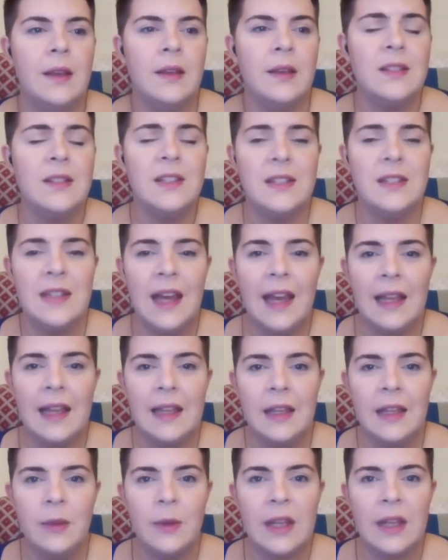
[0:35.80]

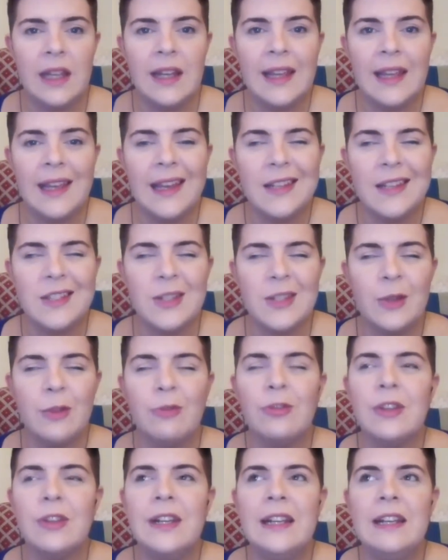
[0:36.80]
today we're going to get to a
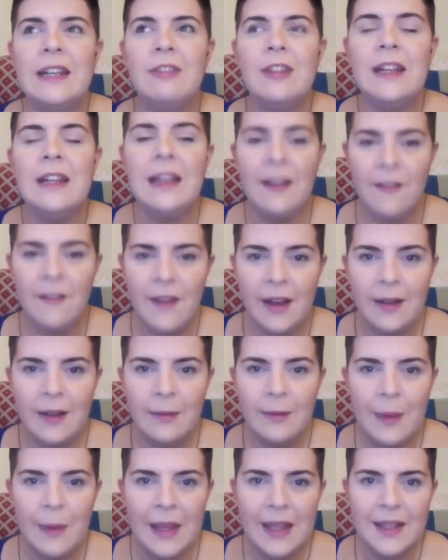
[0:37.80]
really, really
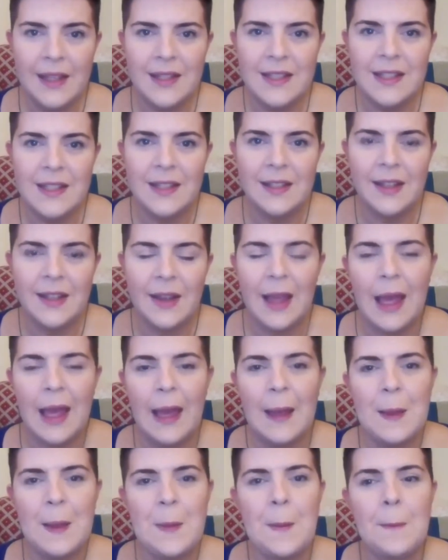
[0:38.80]
fun bit.
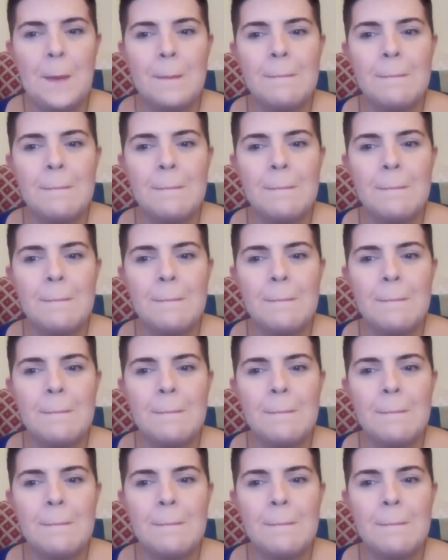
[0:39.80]
Okay.